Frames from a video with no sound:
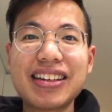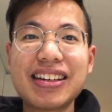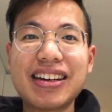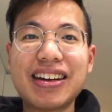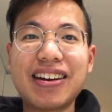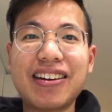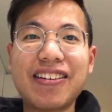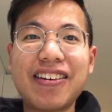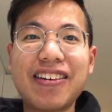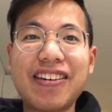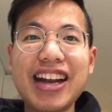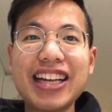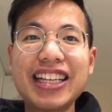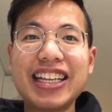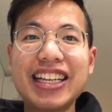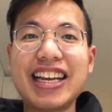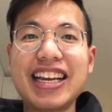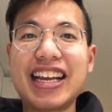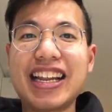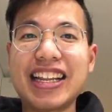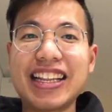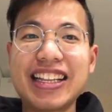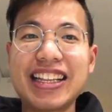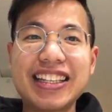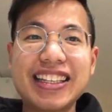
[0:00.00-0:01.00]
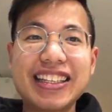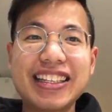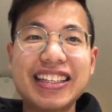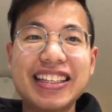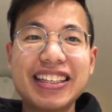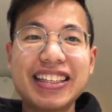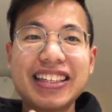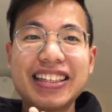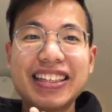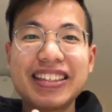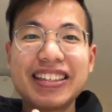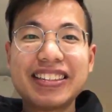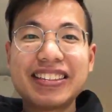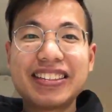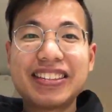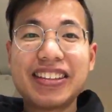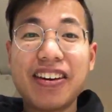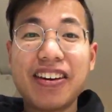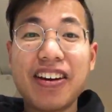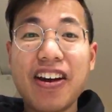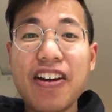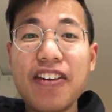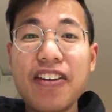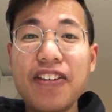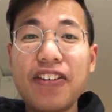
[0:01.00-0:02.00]
All right then.
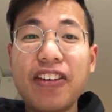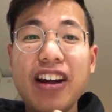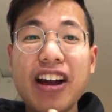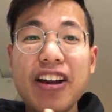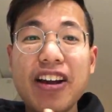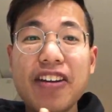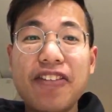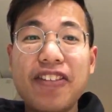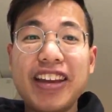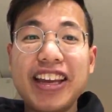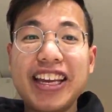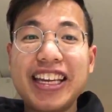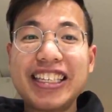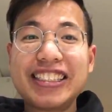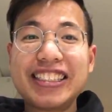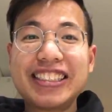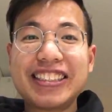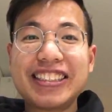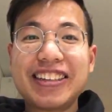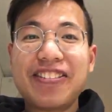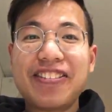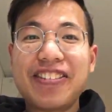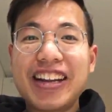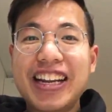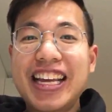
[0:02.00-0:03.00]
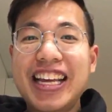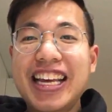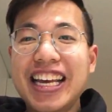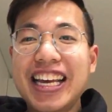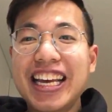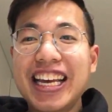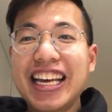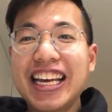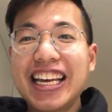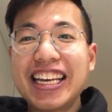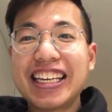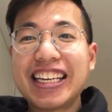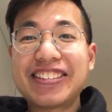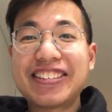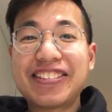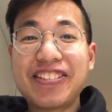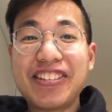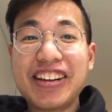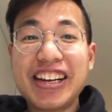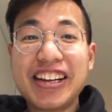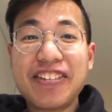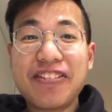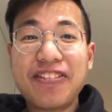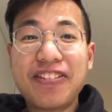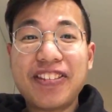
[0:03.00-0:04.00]
So overall, I think it's
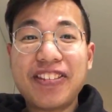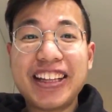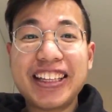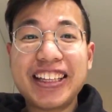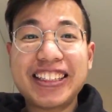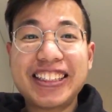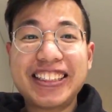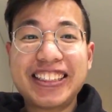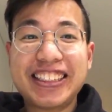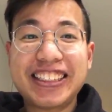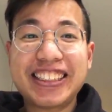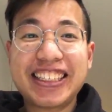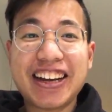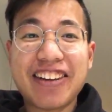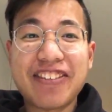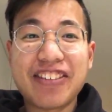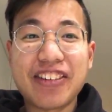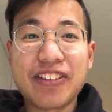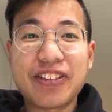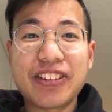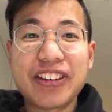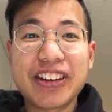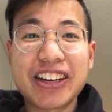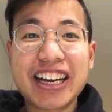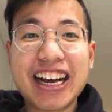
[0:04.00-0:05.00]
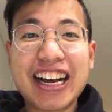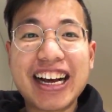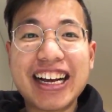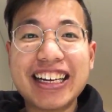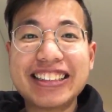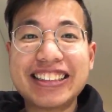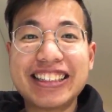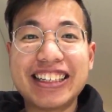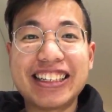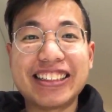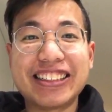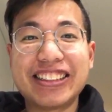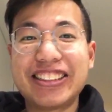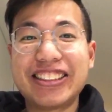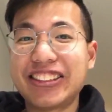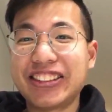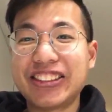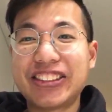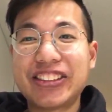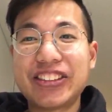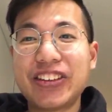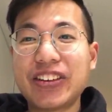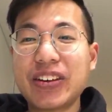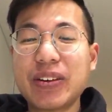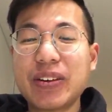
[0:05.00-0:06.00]
really fun to chat with you guys and to
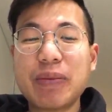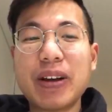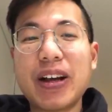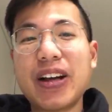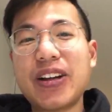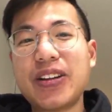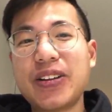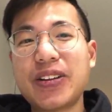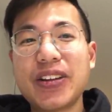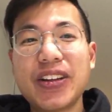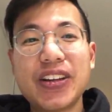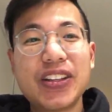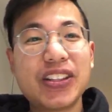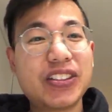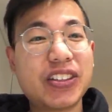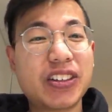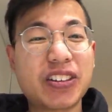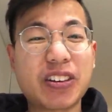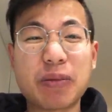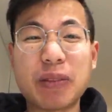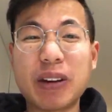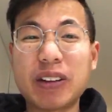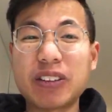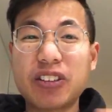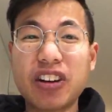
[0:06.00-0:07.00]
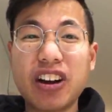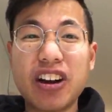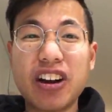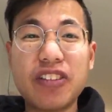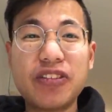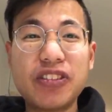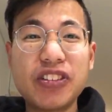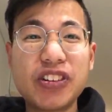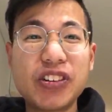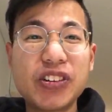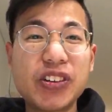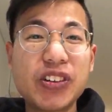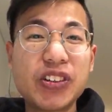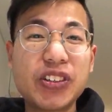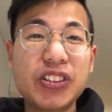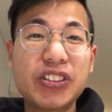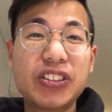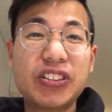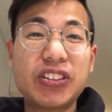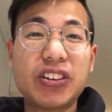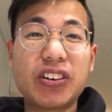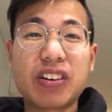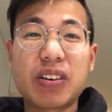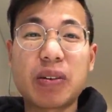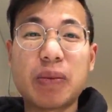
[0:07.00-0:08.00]
talk about travel,
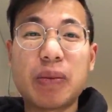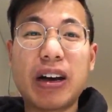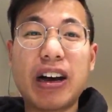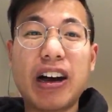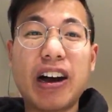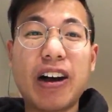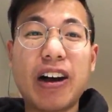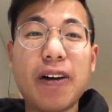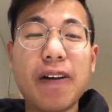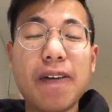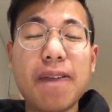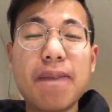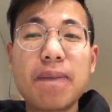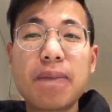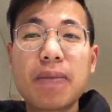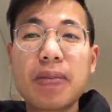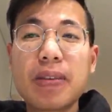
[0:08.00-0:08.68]
talk about